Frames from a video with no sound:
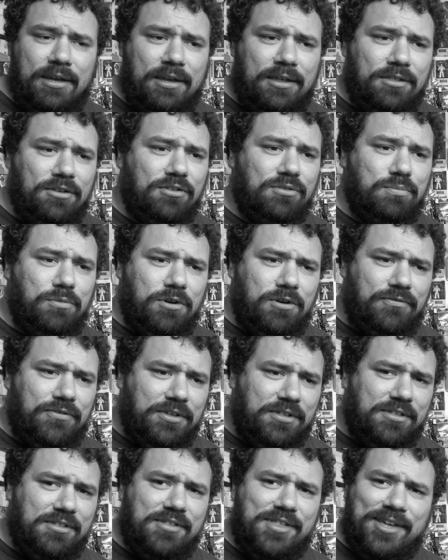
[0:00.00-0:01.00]
There's more of
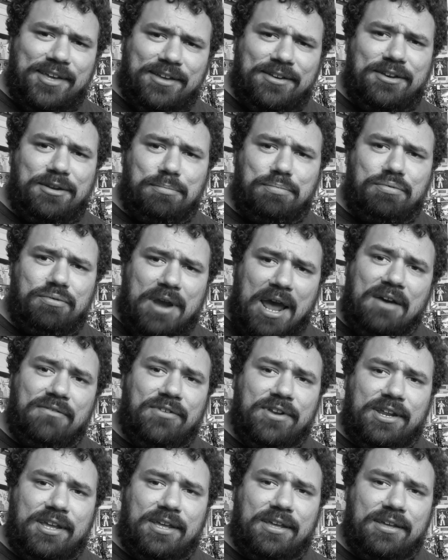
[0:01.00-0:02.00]
a sick
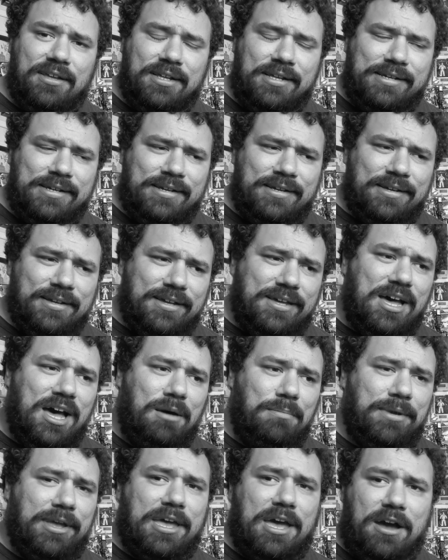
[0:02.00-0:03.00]
depravity
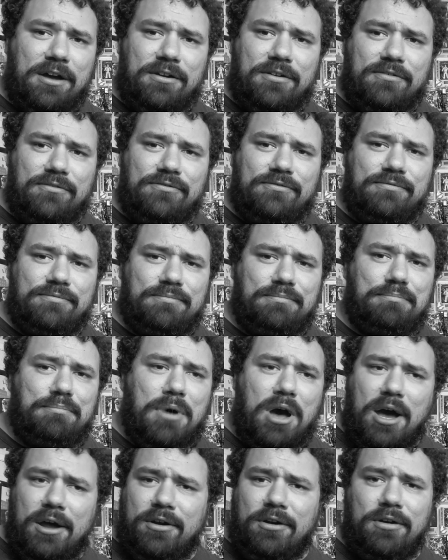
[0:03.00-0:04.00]
coming out of
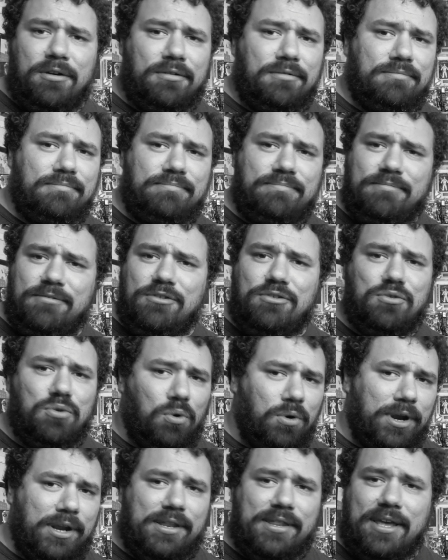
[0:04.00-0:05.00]
modern
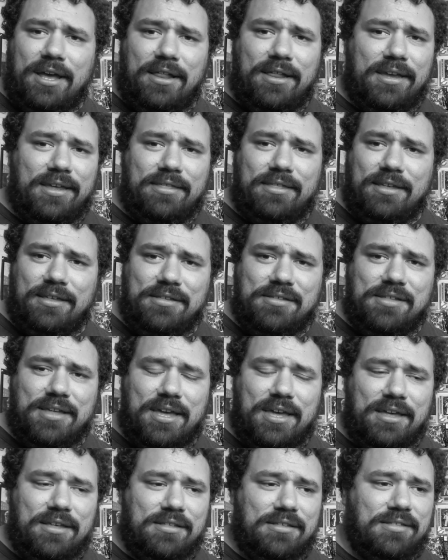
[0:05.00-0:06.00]
storytelling these
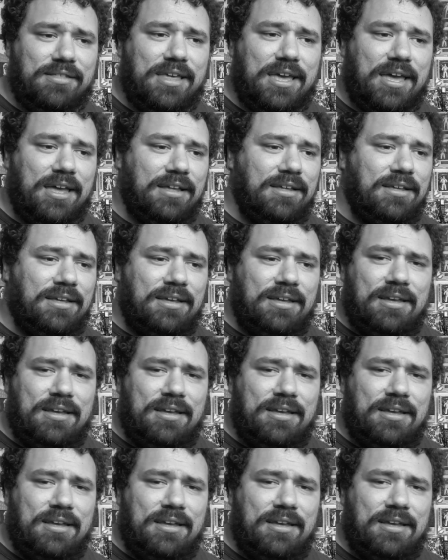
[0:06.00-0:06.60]
days that,